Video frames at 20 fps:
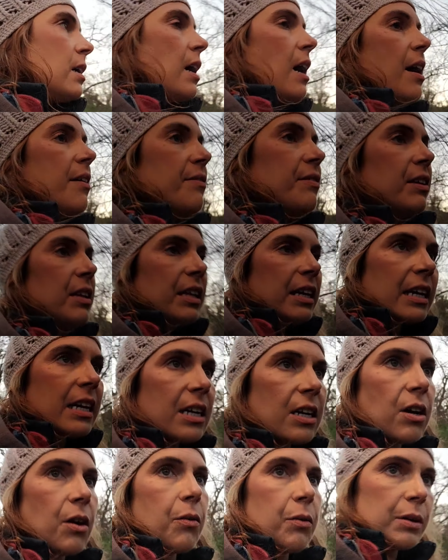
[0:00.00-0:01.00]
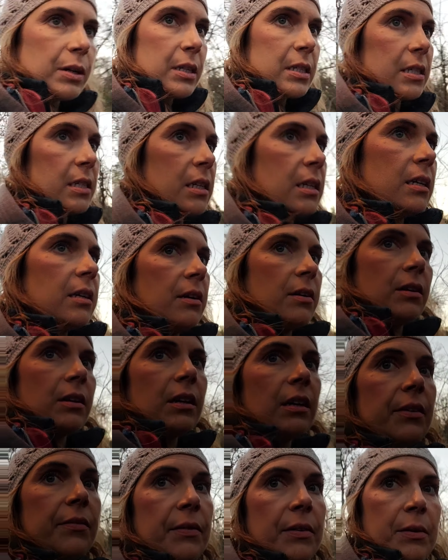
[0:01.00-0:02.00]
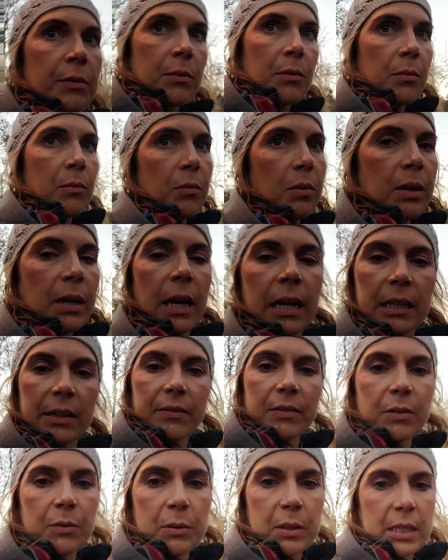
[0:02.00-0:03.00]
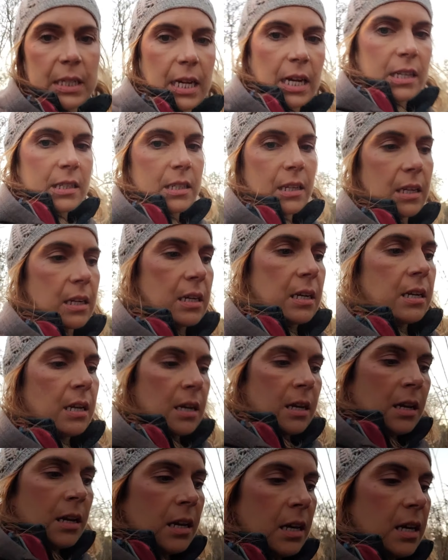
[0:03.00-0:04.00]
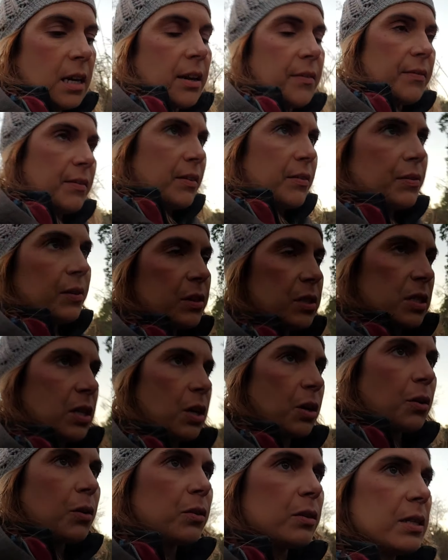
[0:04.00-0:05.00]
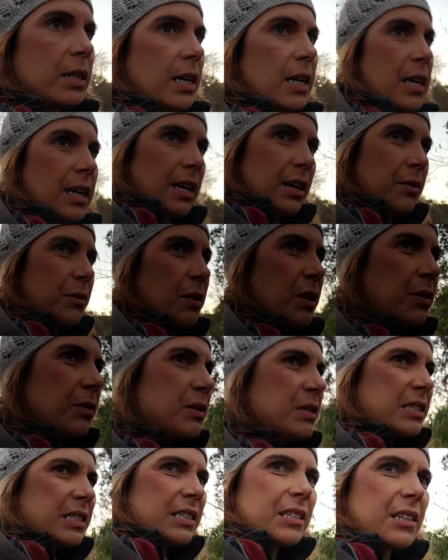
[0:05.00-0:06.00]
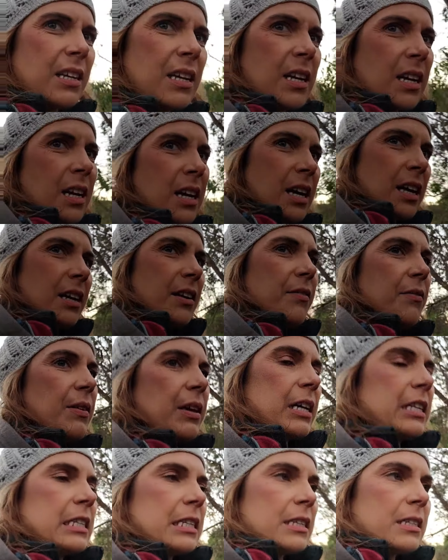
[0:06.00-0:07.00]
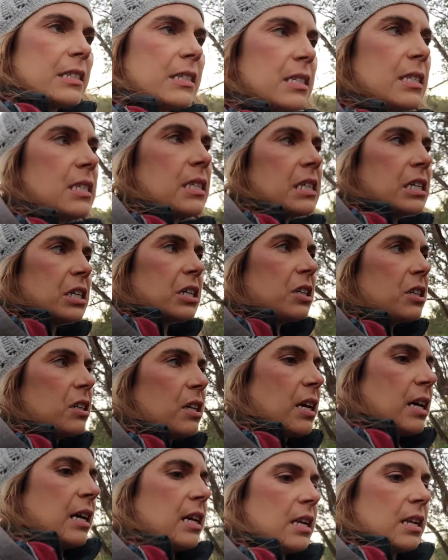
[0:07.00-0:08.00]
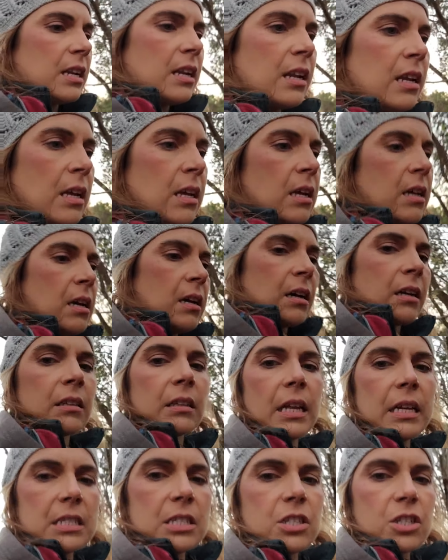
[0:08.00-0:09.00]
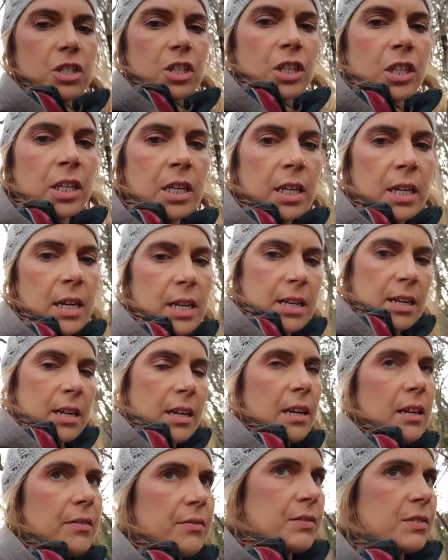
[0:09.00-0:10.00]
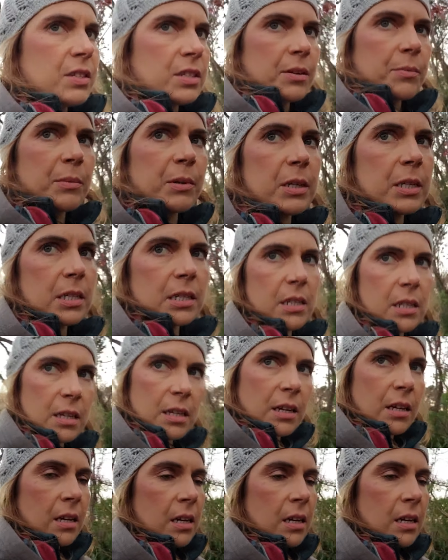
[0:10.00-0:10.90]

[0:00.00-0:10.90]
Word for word: I feel like it always, even when I lived in Wisconsin, even if it was a cold day, it would always kind of get still and less chilly at night for some reason.